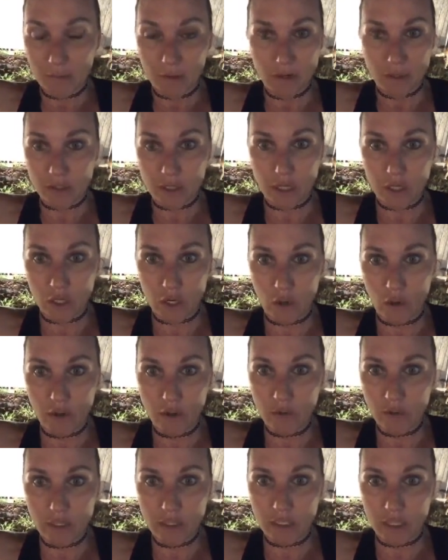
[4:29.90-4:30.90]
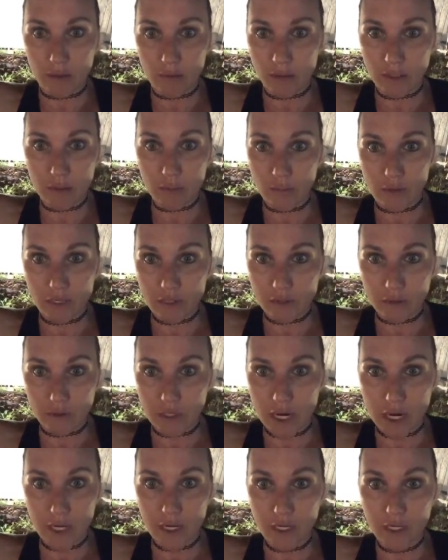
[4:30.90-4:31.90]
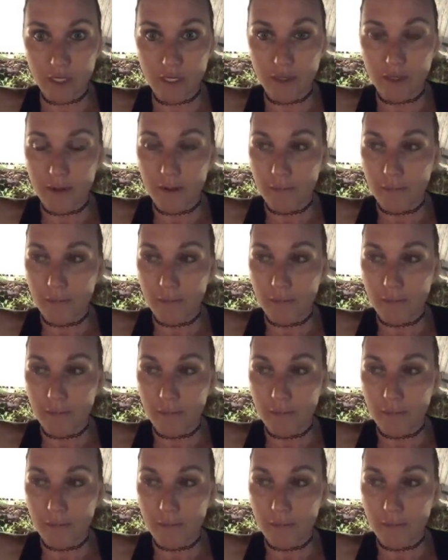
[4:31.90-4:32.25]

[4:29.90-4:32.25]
Buyer's like, no, I don't want to tell them that the appraisal's higher.